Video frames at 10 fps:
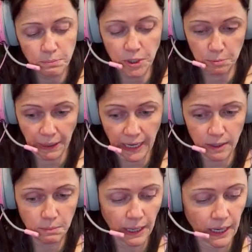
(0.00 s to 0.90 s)

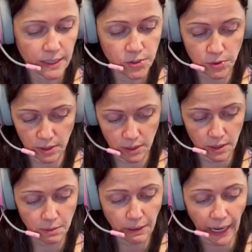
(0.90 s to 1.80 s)
pound mass or
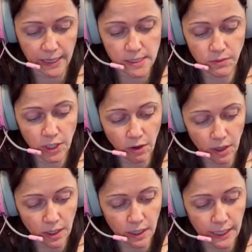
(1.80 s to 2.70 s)
the mass of the
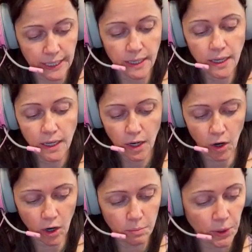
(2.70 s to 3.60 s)
argon.
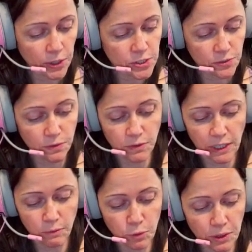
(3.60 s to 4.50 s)
R bar is the
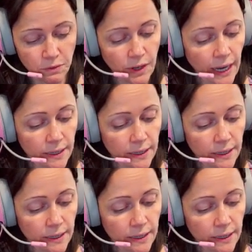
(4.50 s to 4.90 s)
1545.